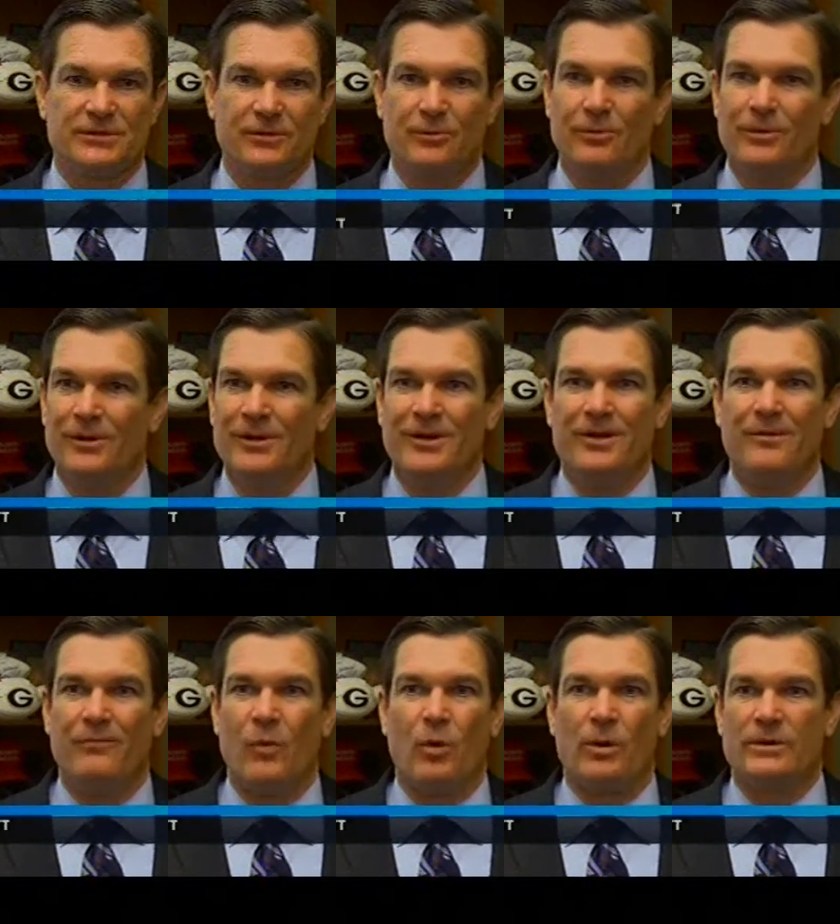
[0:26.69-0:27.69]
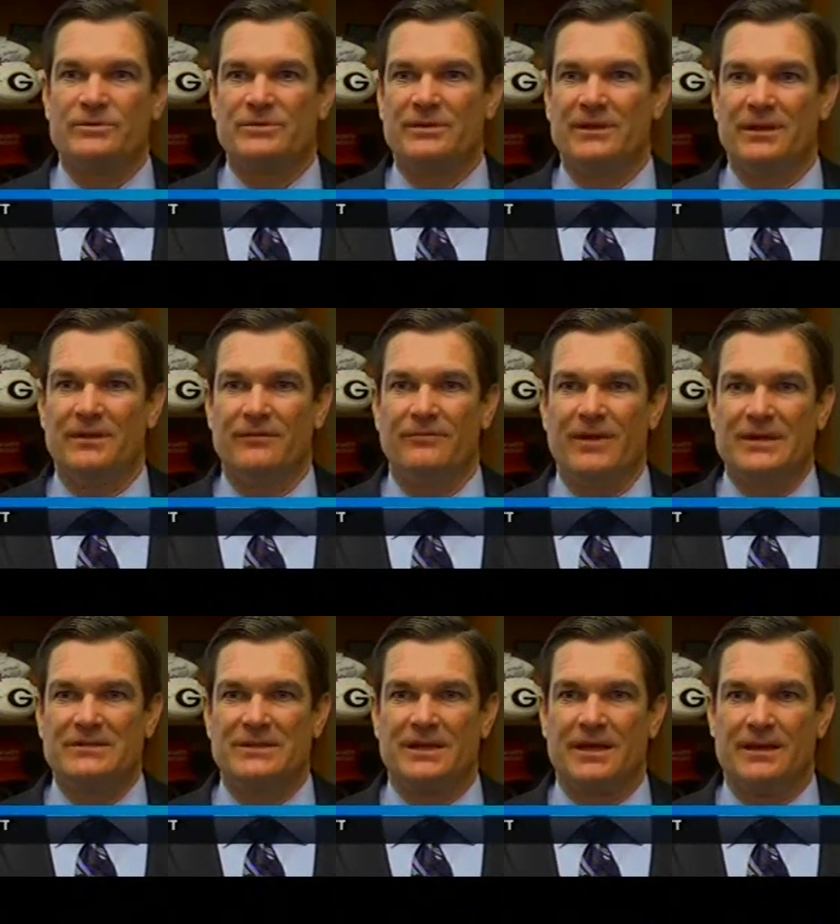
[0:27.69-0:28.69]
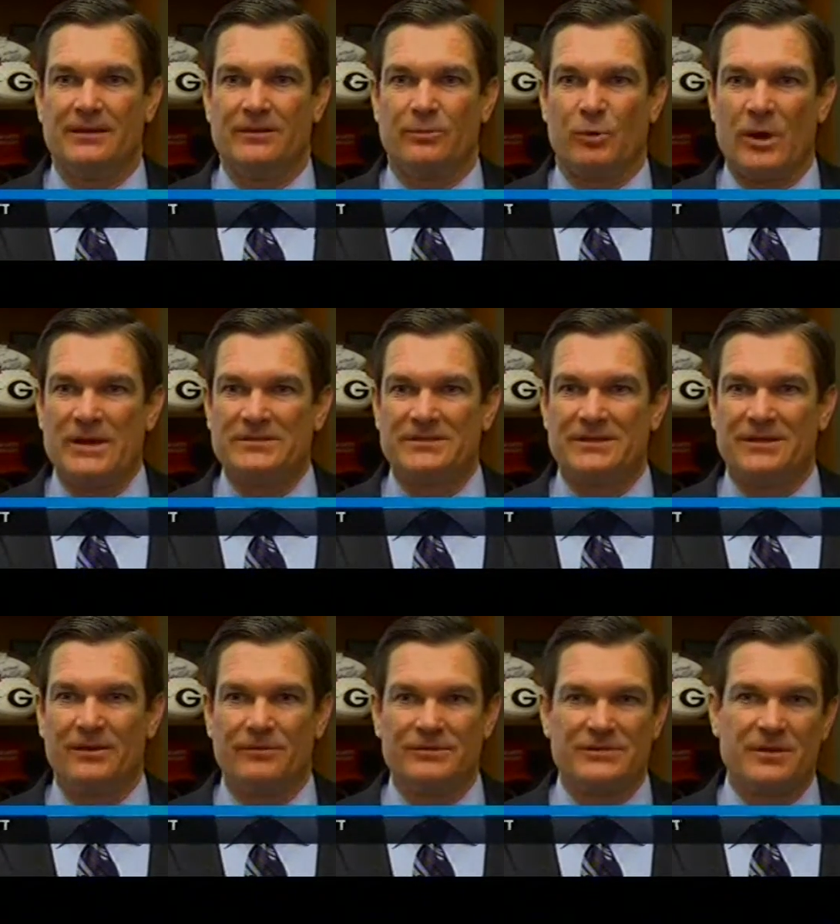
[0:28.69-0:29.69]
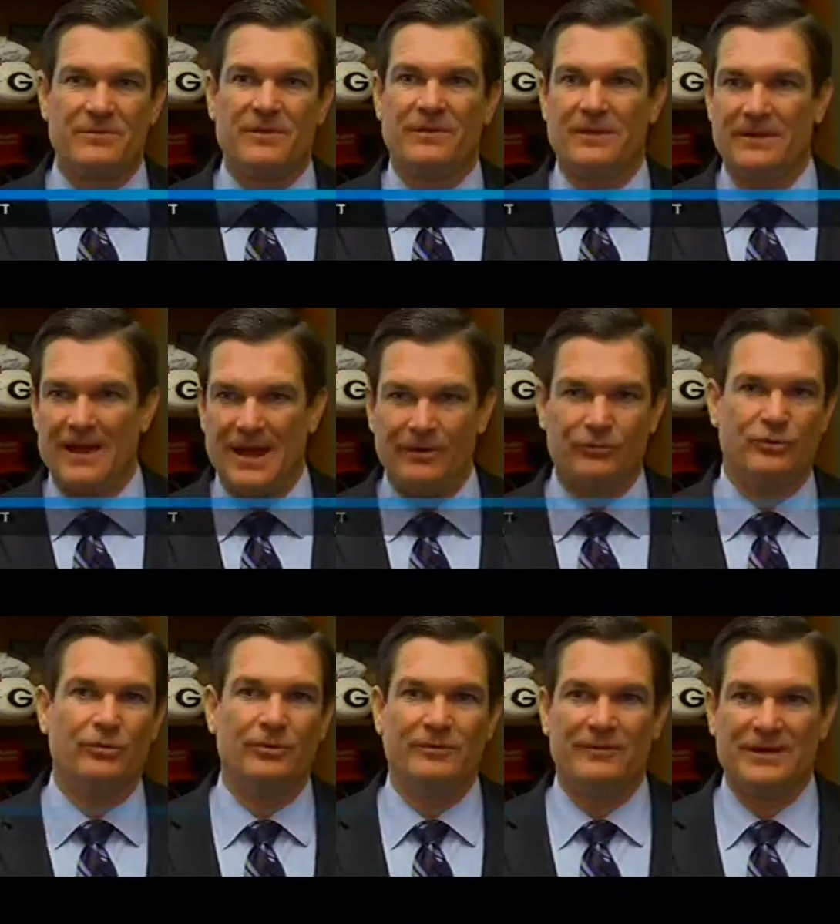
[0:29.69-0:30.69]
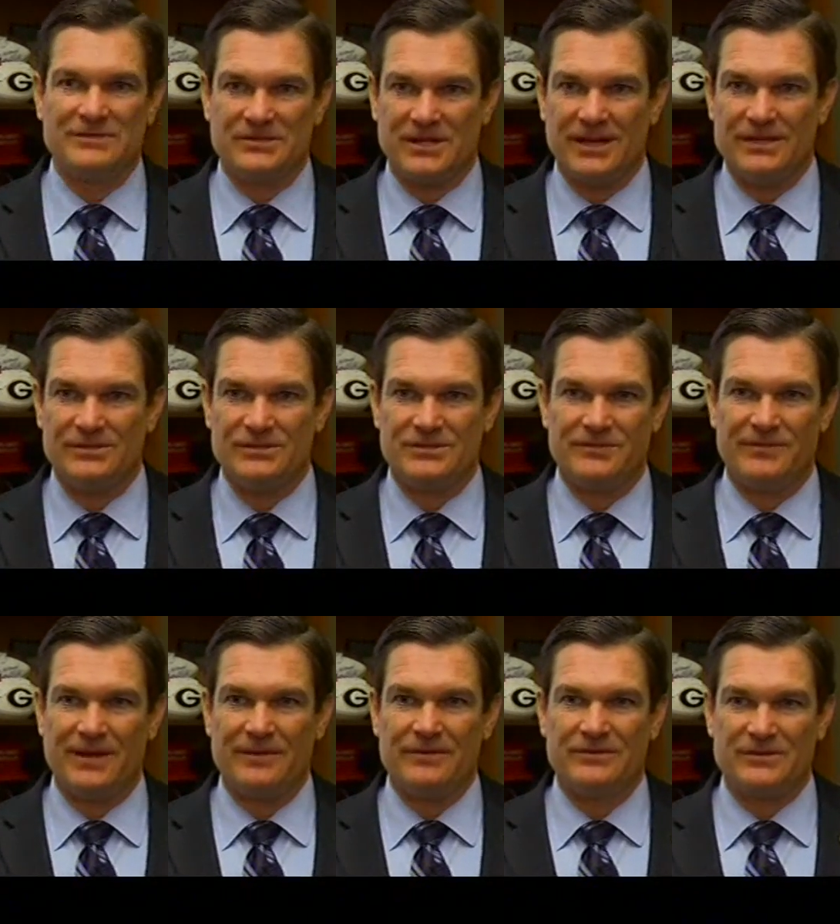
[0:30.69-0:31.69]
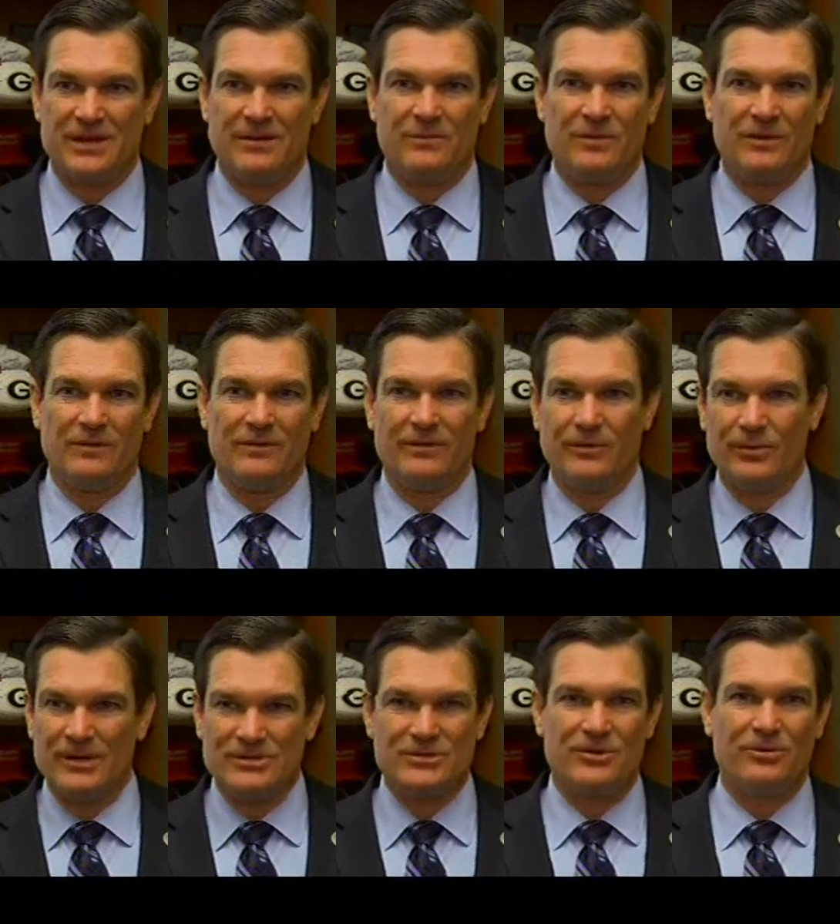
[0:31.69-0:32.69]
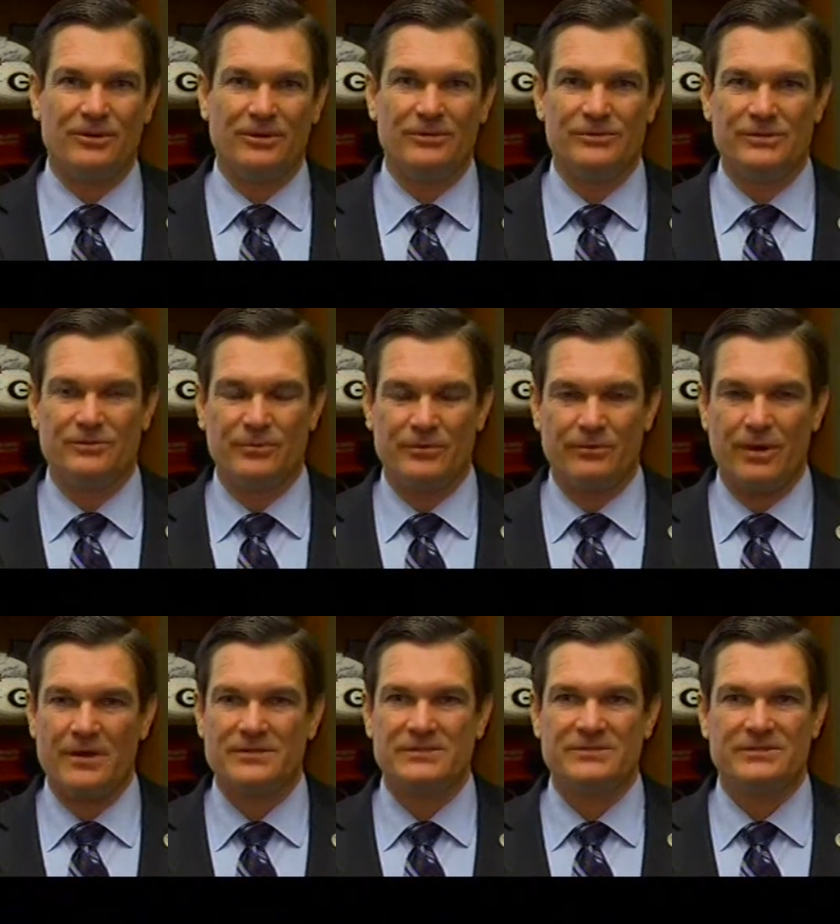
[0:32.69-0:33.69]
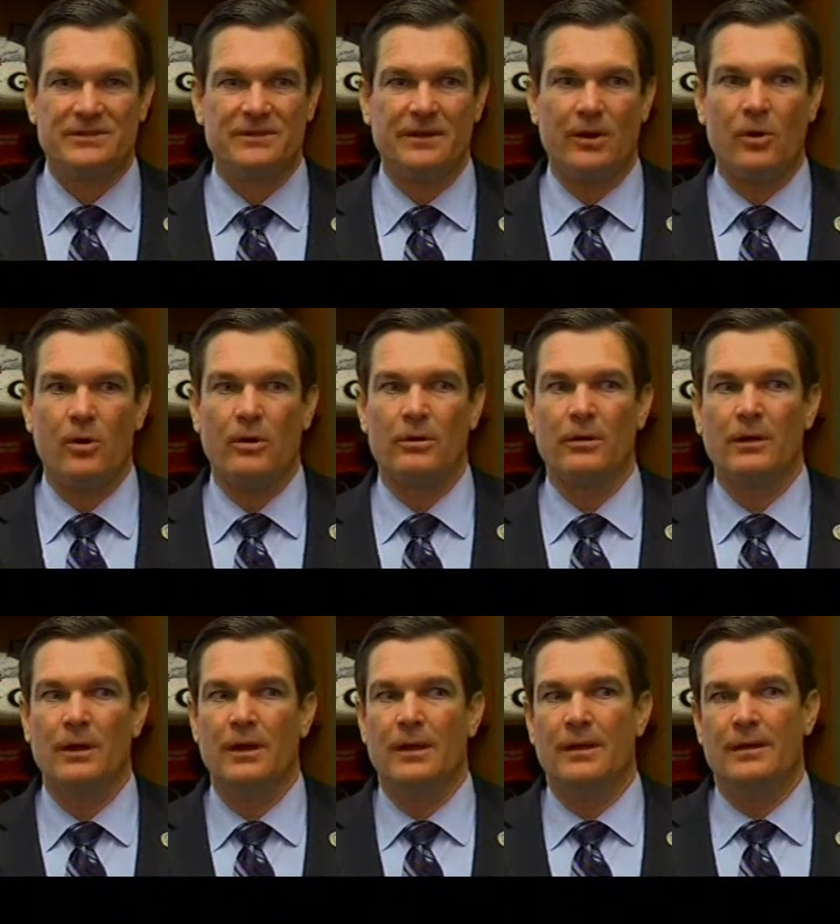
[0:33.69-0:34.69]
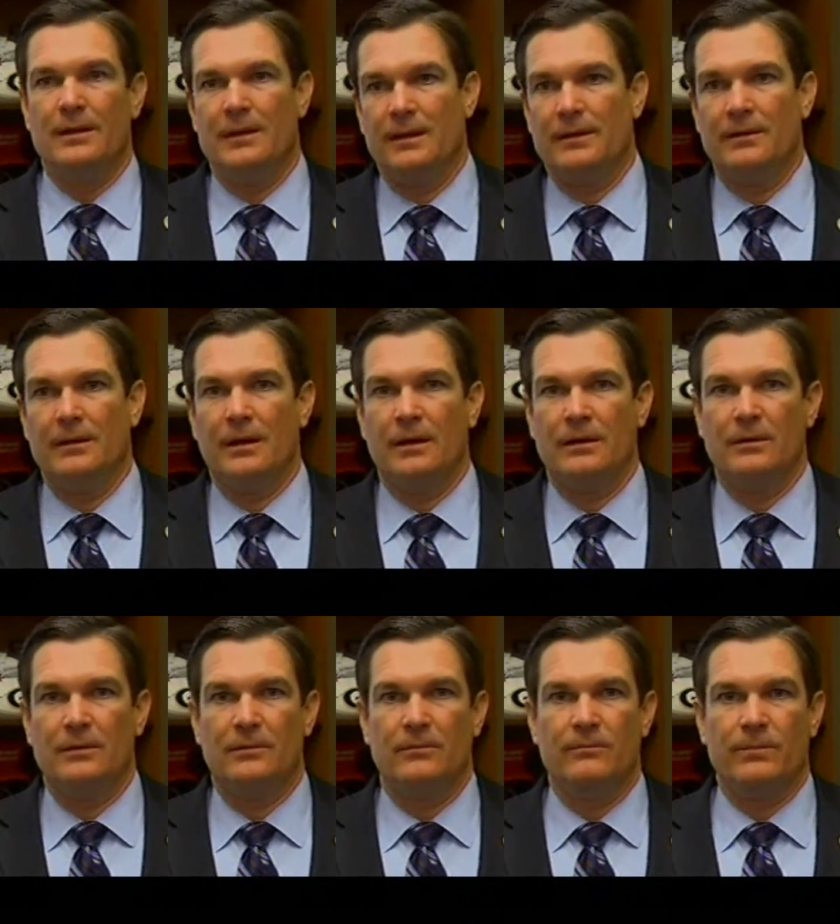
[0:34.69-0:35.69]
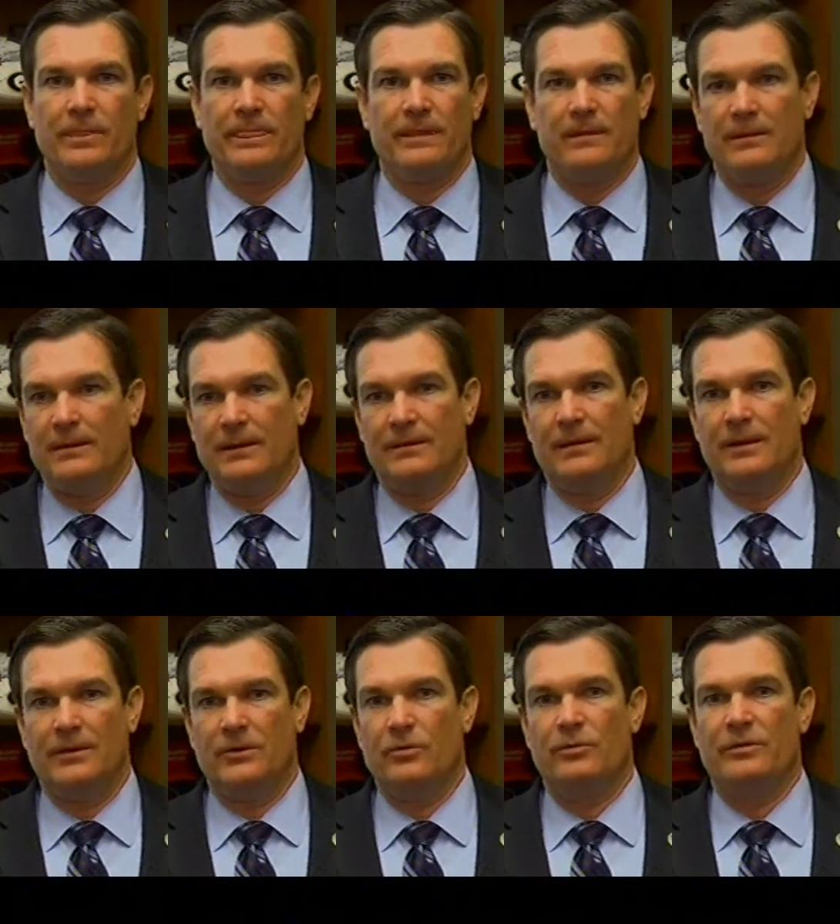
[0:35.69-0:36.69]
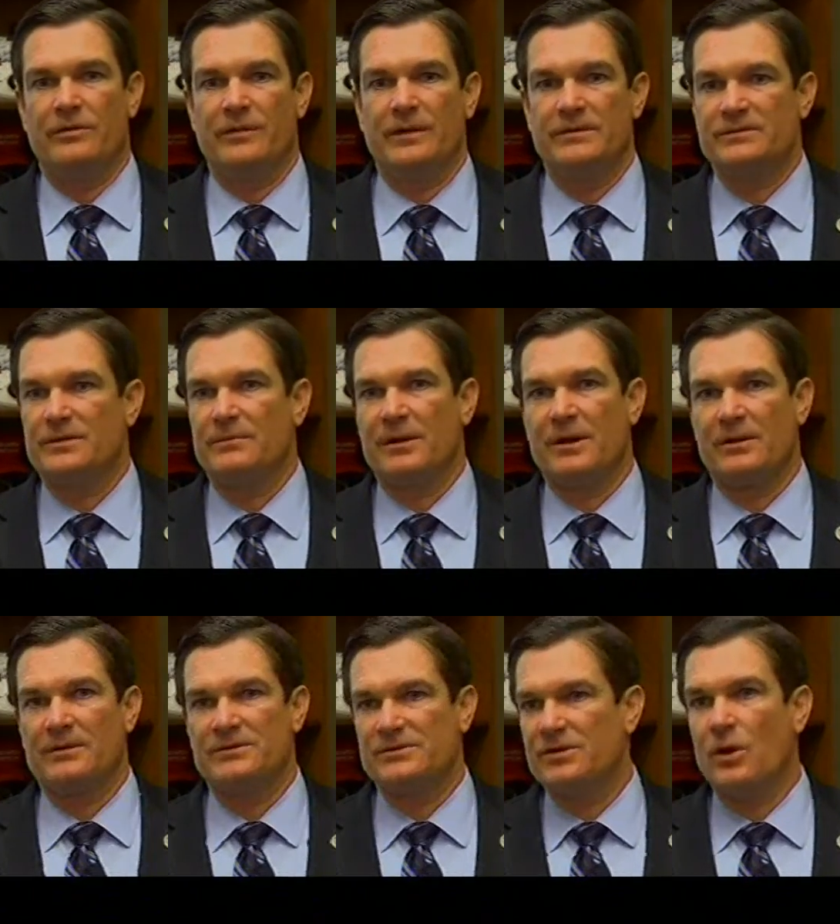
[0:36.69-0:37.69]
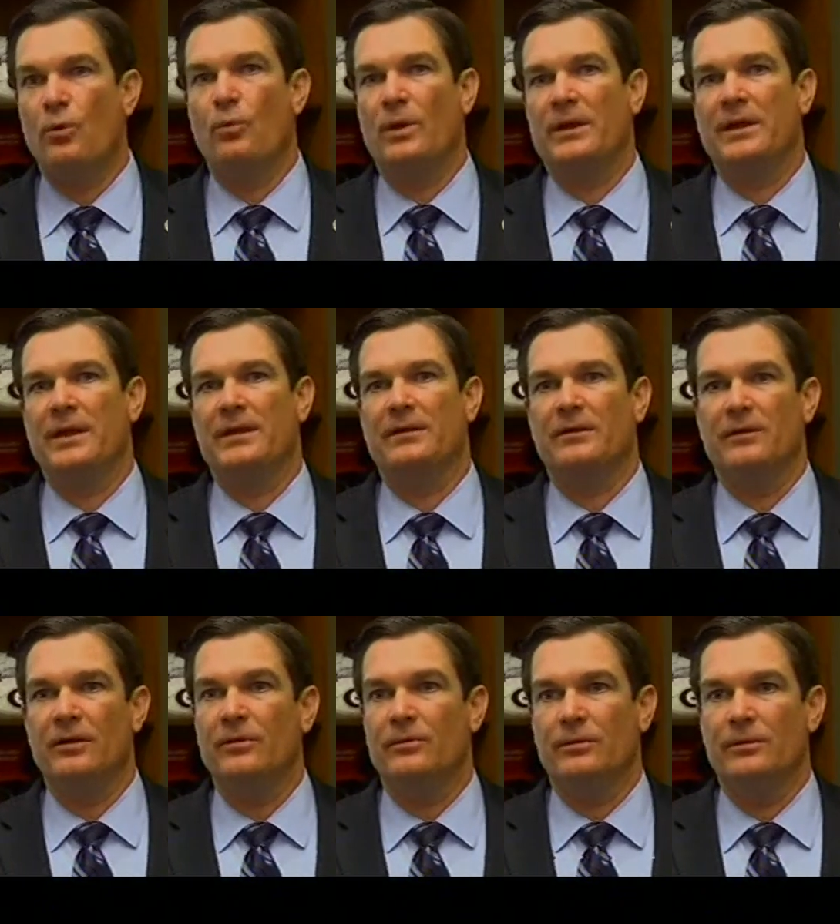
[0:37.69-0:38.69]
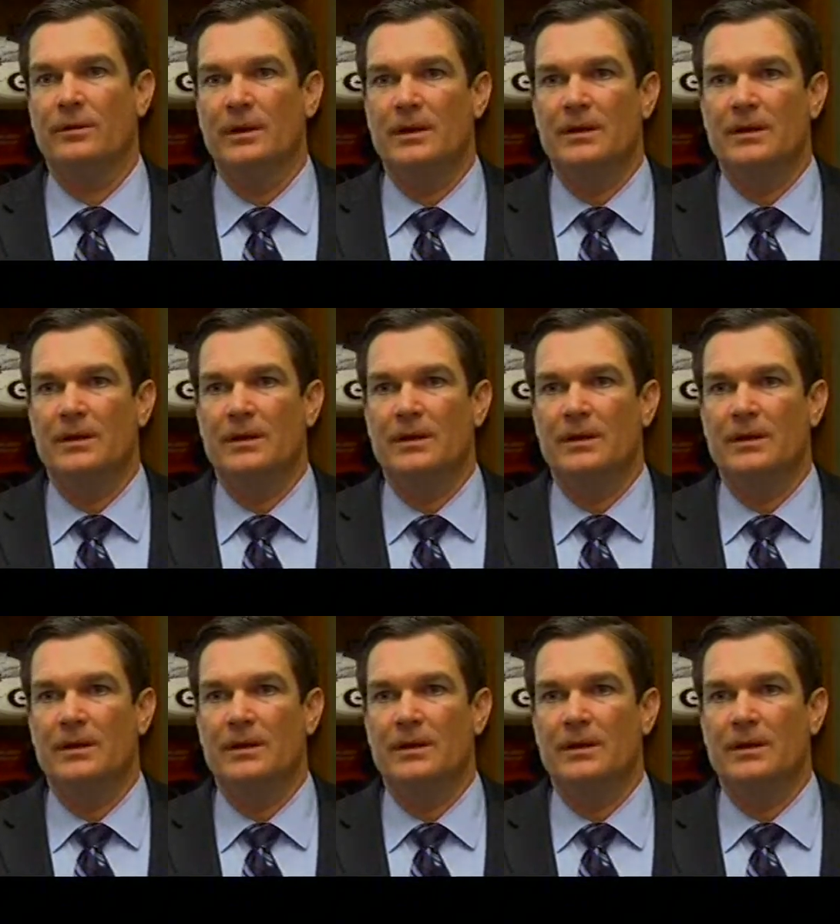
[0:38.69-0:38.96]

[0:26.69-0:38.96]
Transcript: still more interested in investigating the president over something that now two investigations have found the same thing, that there is no collusion with the Russians, and they are in doing the things that Americans know we need to do.